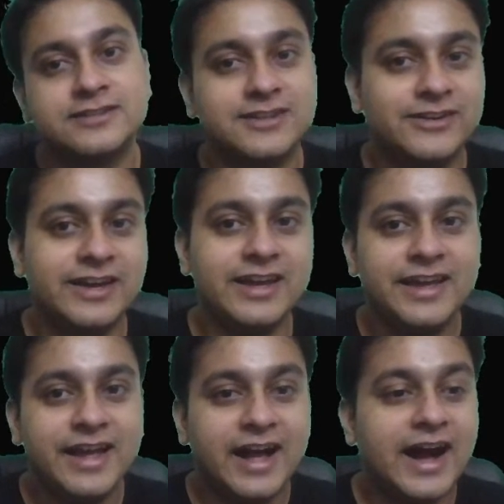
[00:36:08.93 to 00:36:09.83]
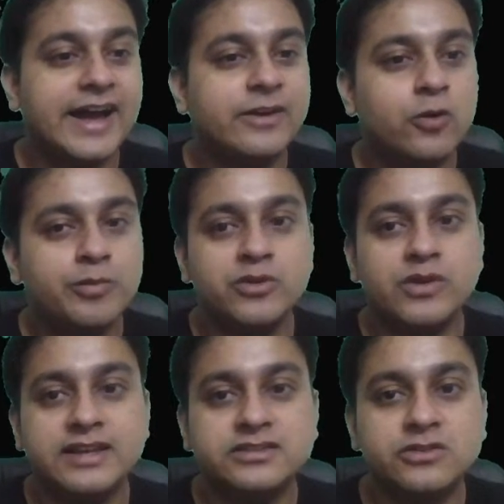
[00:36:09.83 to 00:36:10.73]
Okay, I hope you
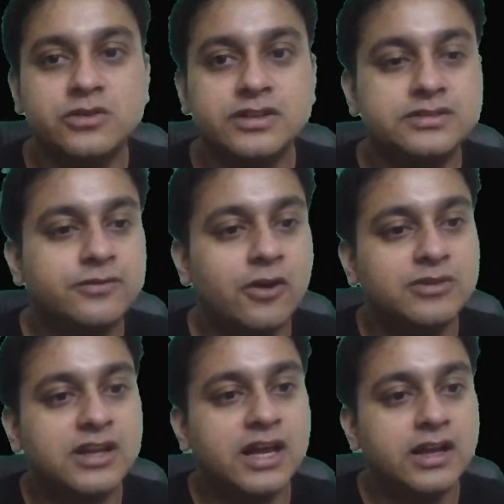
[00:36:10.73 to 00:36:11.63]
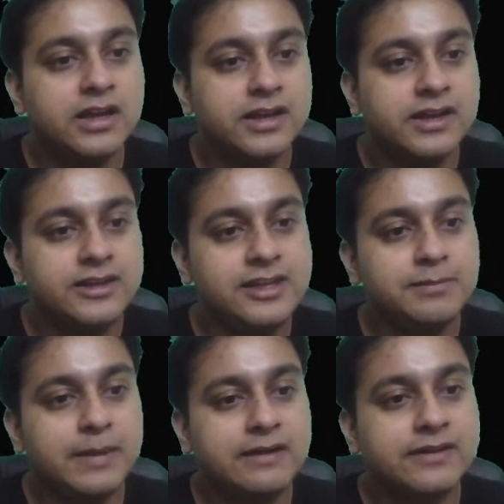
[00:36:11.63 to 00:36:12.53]
guys know this formula. E
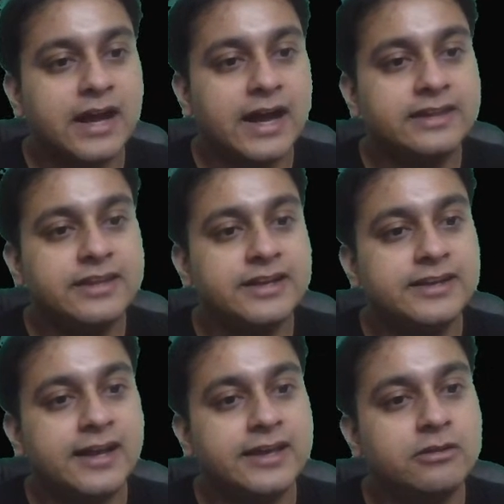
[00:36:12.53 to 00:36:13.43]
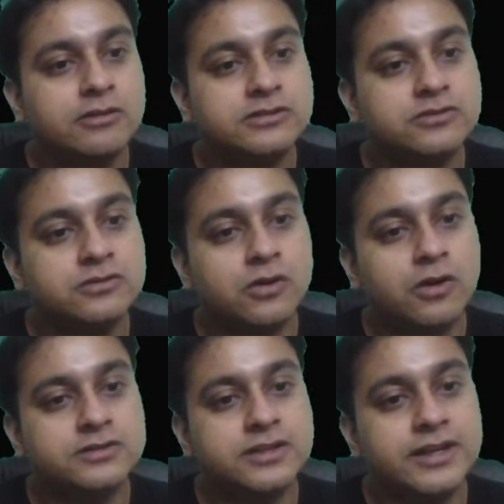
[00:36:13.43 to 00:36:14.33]
power I theta equals to
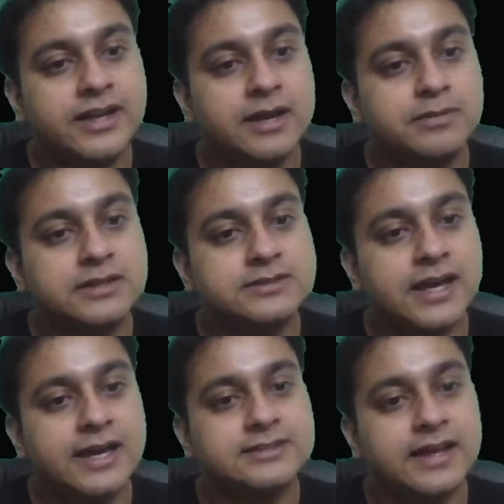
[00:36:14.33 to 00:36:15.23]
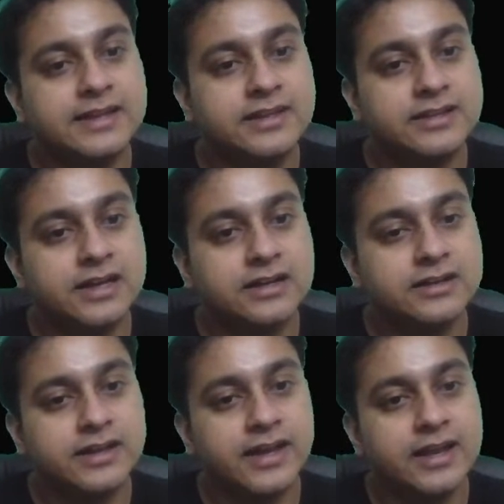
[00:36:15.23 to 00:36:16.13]
cos theta plus I sin theta.
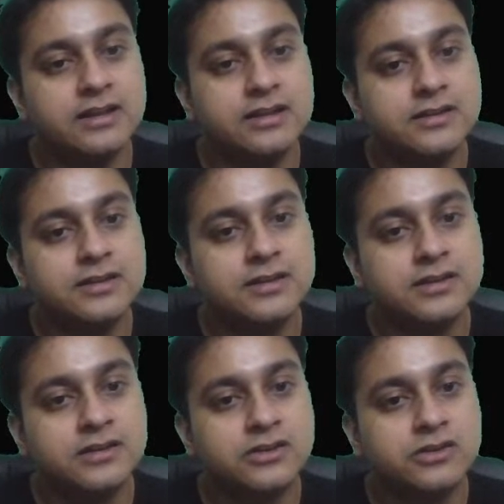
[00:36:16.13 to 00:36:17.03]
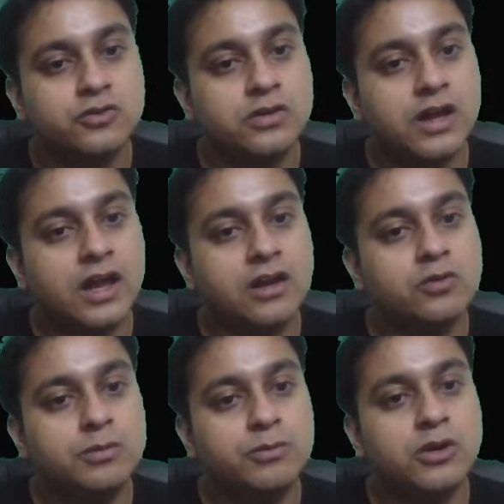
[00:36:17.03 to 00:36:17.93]
Right? Euler
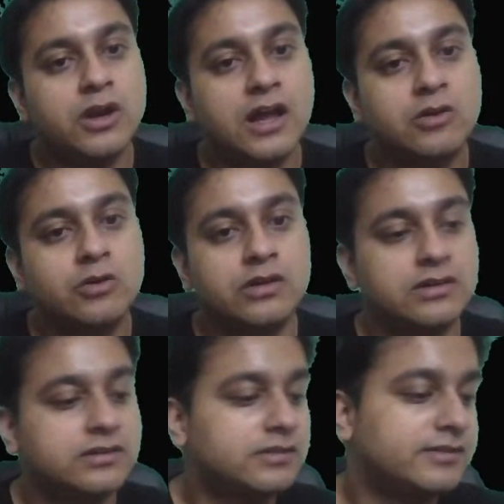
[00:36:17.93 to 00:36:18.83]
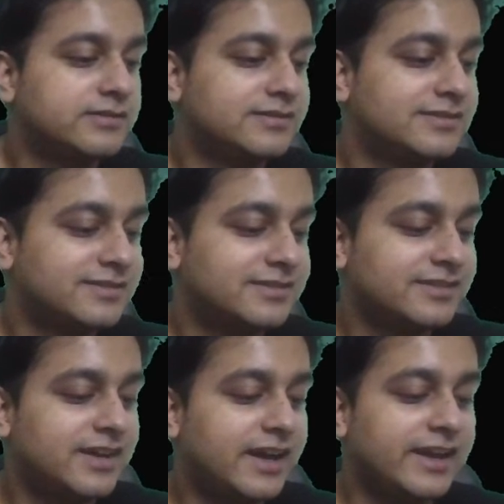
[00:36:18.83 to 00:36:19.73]
rule, polar rule.
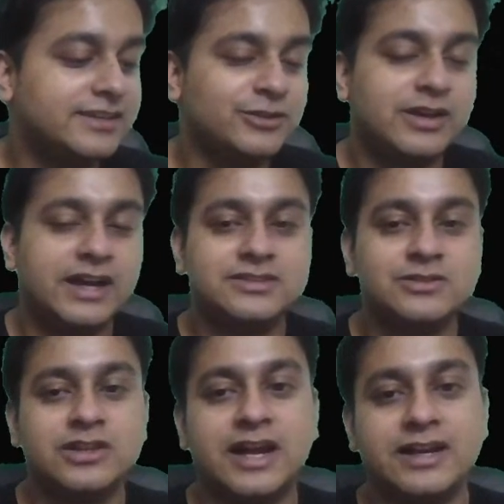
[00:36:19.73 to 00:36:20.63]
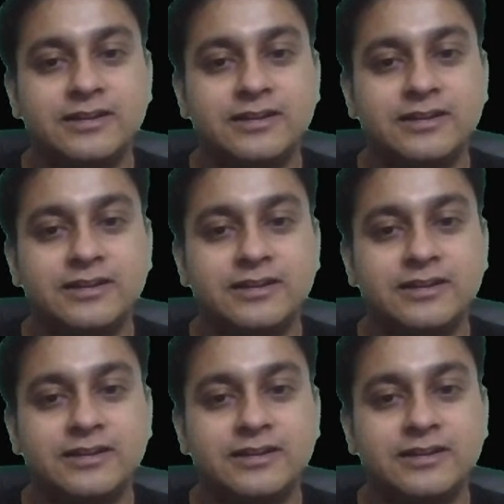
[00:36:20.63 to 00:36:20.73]
I guess you guys know that.